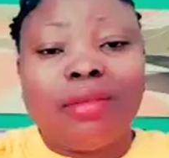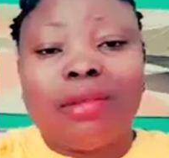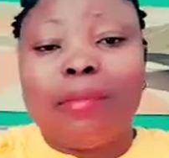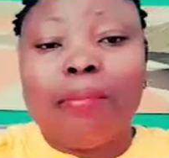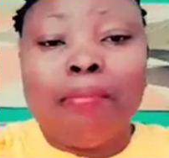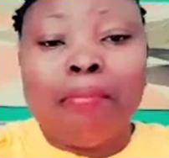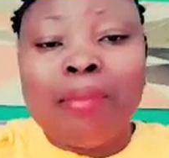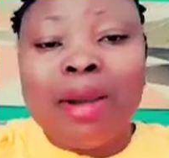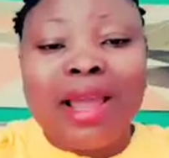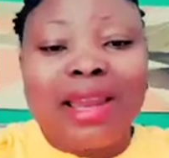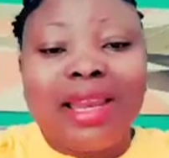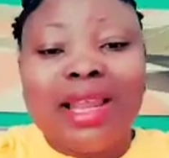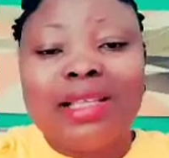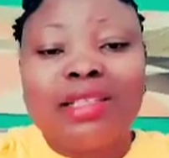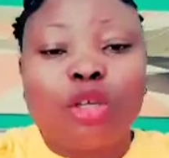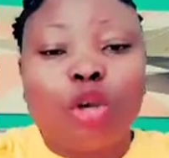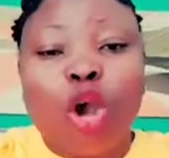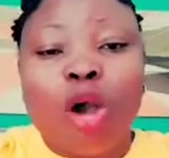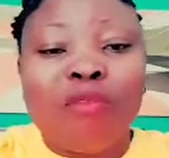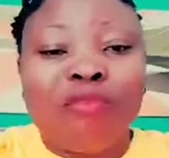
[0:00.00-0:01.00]

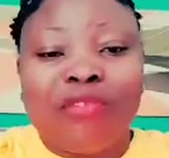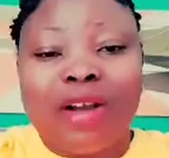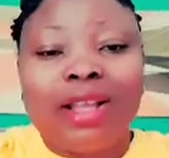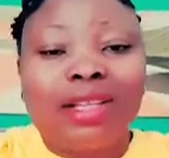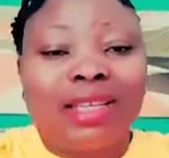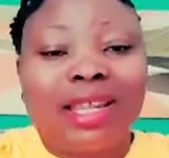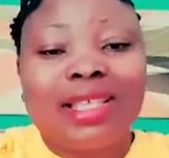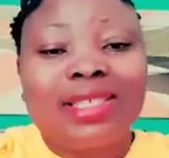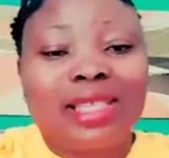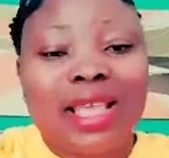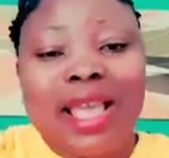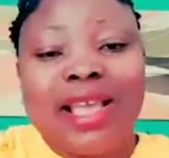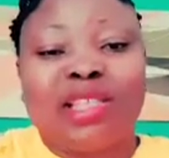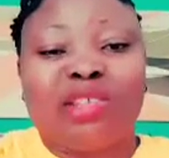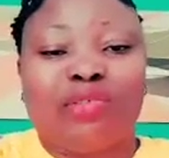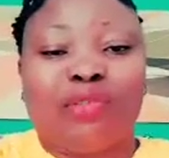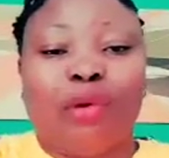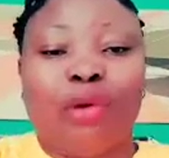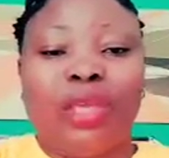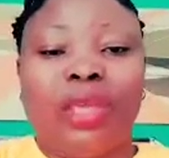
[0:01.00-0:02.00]
manage, govern this earth
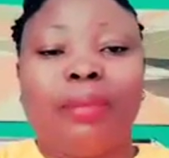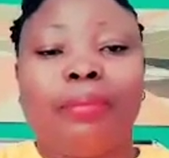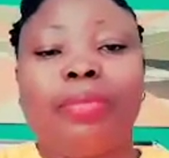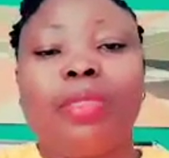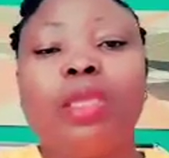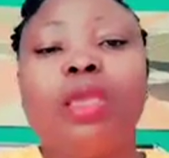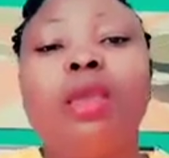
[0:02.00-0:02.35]
for him.